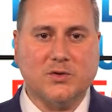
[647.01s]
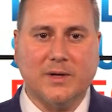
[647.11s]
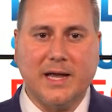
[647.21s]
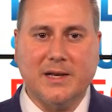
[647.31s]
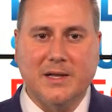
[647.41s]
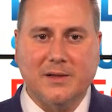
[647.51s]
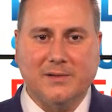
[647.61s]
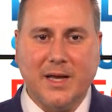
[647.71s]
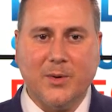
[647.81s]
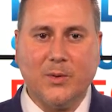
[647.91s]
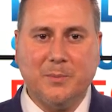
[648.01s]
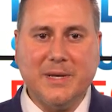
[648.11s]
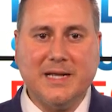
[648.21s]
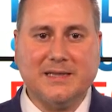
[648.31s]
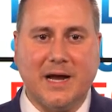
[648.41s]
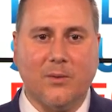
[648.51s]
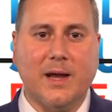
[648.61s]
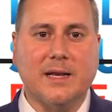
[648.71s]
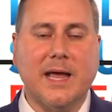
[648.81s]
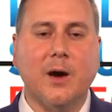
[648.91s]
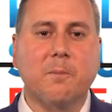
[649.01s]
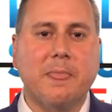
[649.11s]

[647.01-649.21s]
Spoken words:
So again, let me repeat that right now,